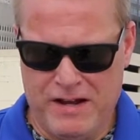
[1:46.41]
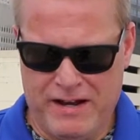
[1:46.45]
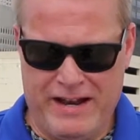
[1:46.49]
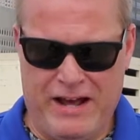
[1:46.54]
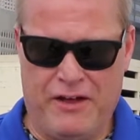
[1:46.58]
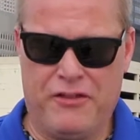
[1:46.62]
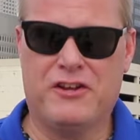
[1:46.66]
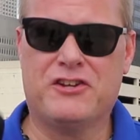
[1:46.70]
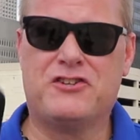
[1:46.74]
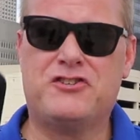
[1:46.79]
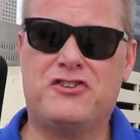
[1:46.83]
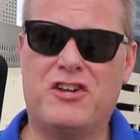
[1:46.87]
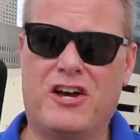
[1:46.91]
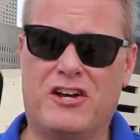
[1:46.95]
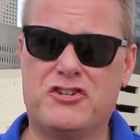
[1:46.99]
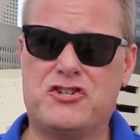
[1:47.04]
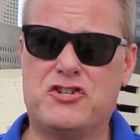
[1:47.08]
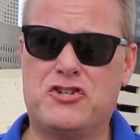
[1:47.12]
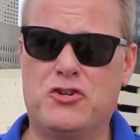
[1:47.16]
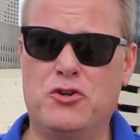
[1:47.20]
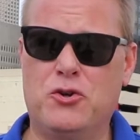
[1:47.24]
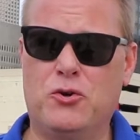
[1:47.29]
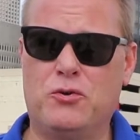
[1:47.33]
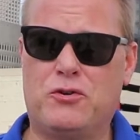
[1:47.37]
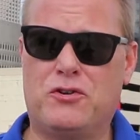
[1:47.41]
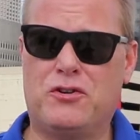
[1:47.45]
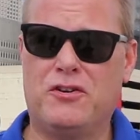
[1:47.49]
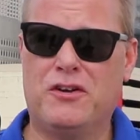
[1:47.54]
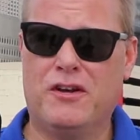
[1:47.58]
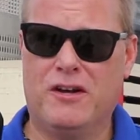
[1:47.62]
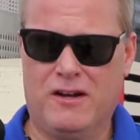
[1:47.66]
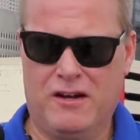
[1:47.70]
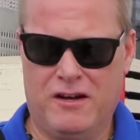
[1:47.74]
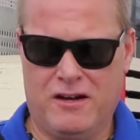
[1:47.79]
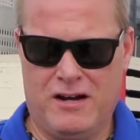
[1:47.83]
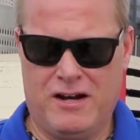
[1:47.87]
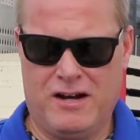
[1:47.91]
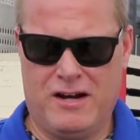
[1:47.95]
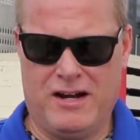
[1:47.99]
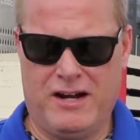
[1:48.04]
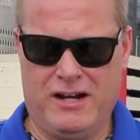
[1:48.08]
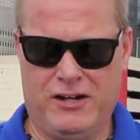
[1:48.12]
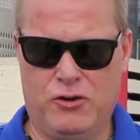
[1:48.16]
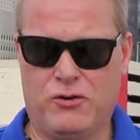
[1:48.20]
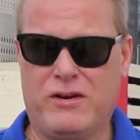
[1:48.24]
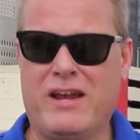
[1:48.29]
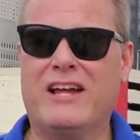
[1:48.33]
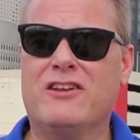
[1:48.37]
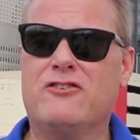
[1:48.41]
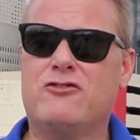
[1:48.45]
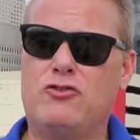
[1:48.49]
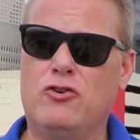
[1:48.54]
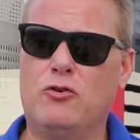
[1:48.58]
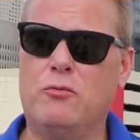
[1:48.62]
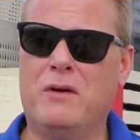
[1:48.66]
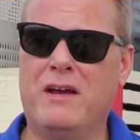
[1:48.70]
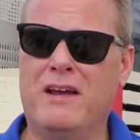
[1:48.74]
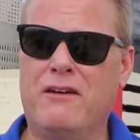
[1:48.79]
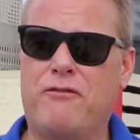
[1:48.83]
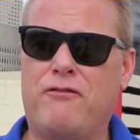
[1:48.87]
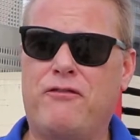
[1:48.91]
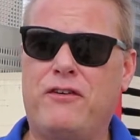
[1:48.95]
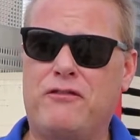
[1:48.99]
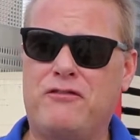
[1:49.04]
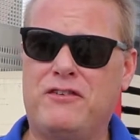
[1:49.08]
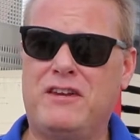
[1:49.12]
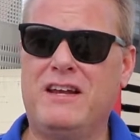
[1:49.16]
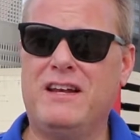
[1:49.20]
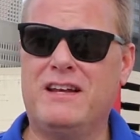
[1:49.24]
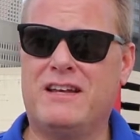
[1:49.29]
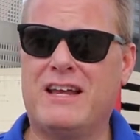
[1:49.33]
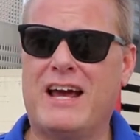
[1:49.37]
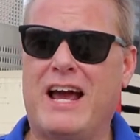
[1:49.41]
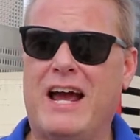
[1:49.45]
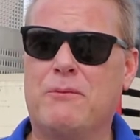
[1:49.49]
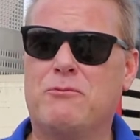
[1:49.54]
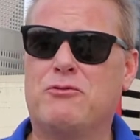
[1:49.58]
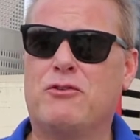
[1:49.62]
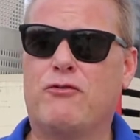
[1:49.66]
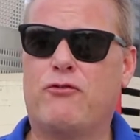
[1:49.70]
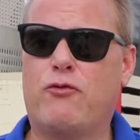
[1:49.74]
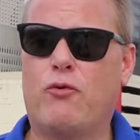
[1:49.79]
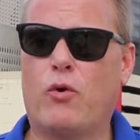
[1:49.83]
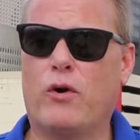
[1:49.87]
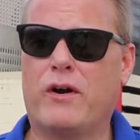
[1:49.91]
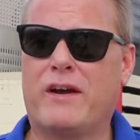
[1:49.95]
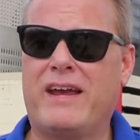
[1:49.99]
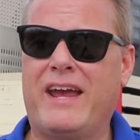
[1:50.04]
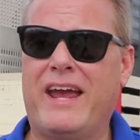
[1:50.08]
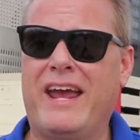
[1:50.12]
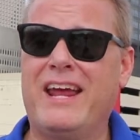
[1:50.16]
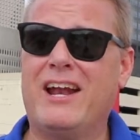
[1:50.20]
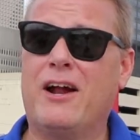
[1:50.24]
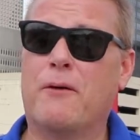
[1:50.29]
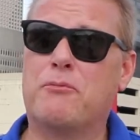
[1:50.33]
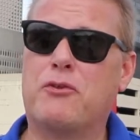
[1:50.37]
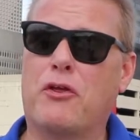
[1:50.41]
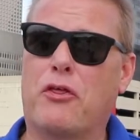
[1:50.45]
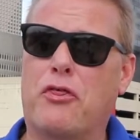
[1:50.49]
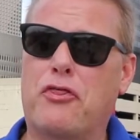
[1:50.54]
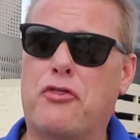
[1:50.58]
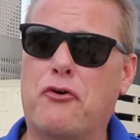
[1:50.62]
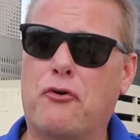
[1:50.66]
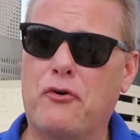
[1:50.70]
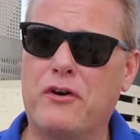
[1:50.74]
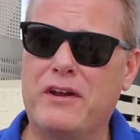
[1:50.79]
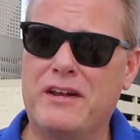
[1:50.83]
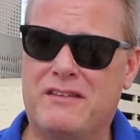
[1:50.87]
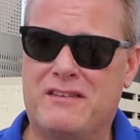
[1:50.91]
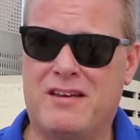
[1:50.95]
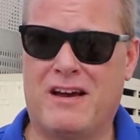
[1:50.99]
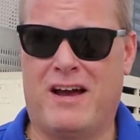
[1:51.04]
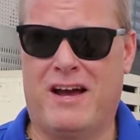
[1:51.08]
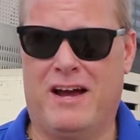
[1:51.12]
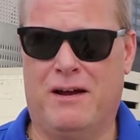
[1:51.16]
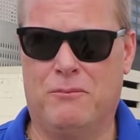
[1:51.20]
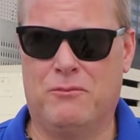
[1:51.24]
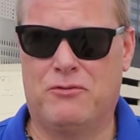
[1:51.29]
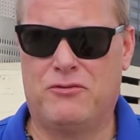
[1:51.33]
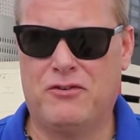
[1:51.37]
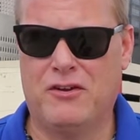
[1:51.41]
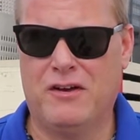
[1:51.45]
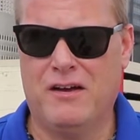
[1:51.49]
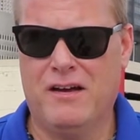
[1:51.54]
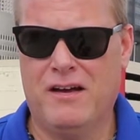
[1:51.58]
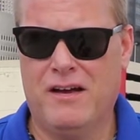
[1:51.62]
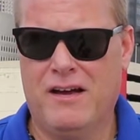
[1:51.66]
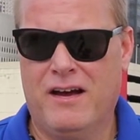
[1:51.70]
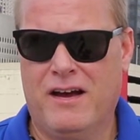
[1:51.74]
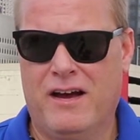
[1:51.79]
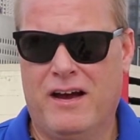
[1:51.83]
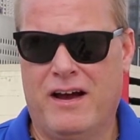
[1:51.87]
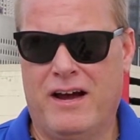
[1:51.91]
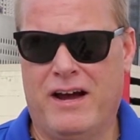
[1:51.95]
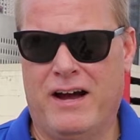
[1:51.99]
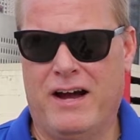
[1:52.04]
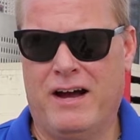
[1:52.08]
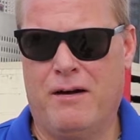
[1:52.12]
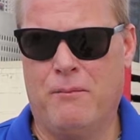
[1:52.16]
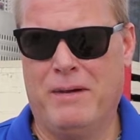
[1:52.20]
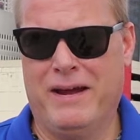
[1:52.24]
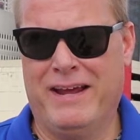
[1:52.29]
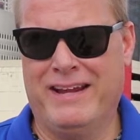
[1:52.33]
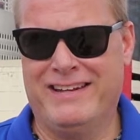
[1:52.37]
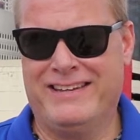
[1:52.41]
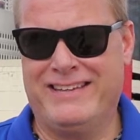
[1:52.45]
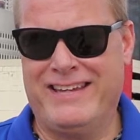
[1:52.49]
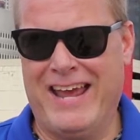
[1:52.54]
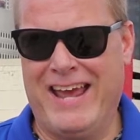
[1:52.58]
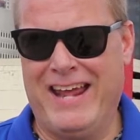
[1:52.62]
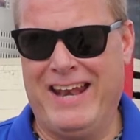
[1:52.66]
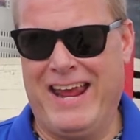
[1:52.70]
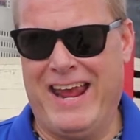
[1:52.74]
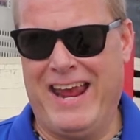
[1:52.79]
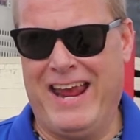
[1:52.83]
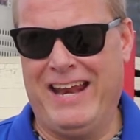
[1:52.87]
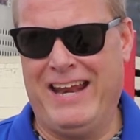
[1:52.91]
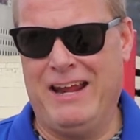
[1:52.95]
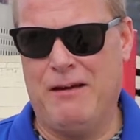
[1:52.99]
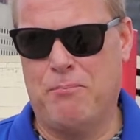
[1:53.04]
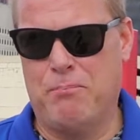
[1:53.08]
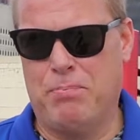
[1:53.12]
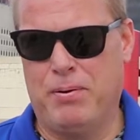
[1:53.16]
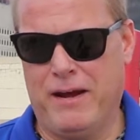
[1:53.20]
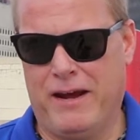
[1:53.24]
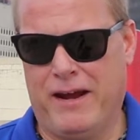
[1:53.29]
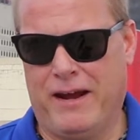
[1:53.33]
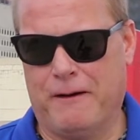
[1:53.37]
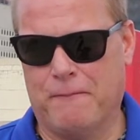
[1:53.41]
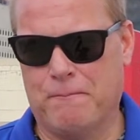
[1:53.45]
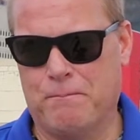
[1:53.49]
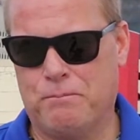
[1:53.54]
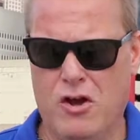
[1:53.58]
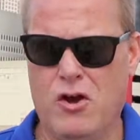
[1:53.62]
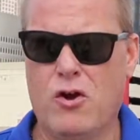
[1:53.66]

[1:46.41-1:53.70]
Now this does shoot, you can zoom in 15 times in 4K and up to 30 times in 1080p.